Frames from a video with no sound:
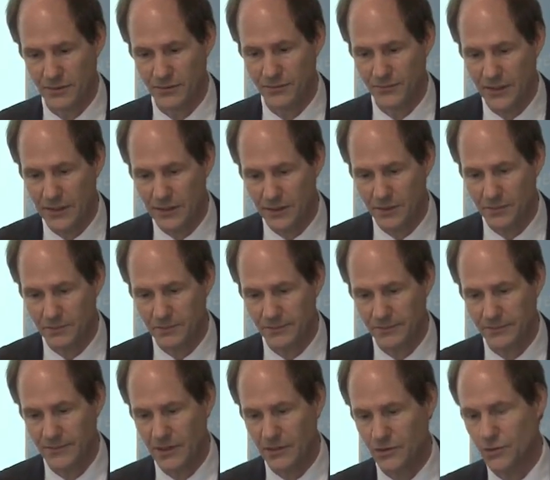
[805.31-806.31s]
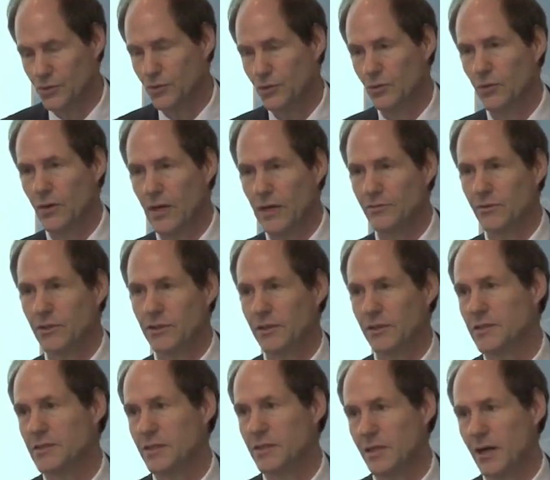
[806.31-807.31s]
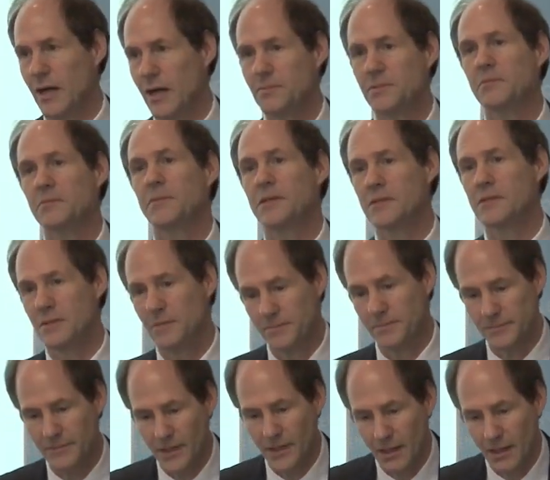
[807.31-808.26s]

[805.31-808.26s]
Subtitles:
victim to unrealistic optimism